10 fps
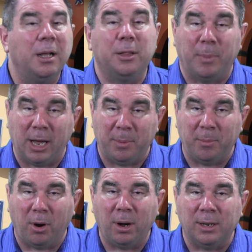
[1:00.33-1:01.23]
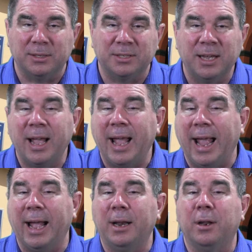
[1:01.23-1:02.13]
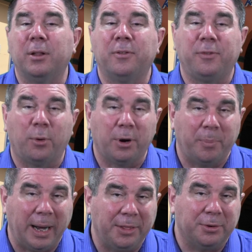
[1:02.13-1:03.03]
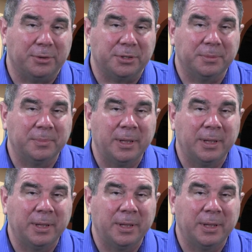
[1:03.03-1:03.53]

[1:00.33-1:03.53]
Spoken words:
the Miami Marlins, and the Florida Panthers.